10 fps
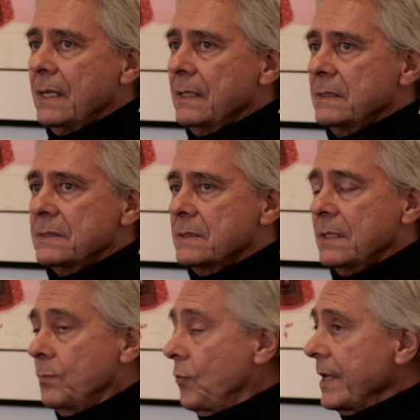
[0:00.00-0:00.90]

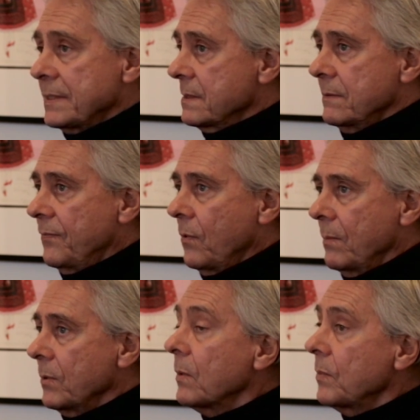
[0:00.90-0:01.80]
It breaks the
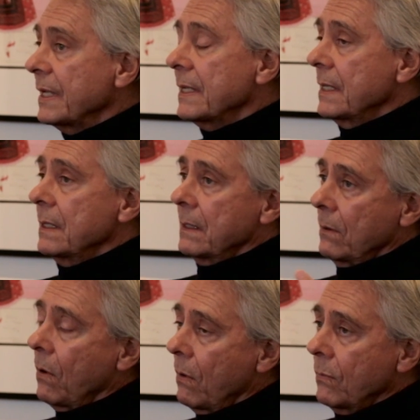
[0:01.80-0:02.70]
form completely
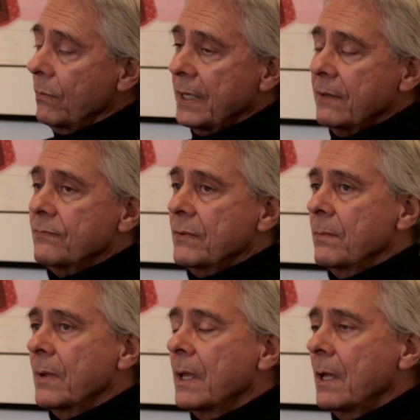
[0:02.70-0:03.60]
already
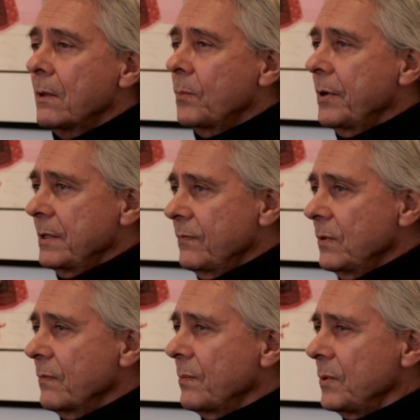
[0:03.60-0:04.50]
from point of
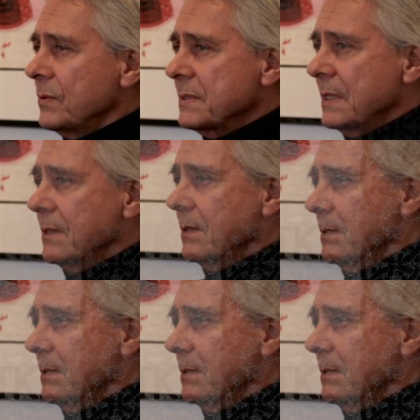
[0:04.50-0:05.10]
view of music,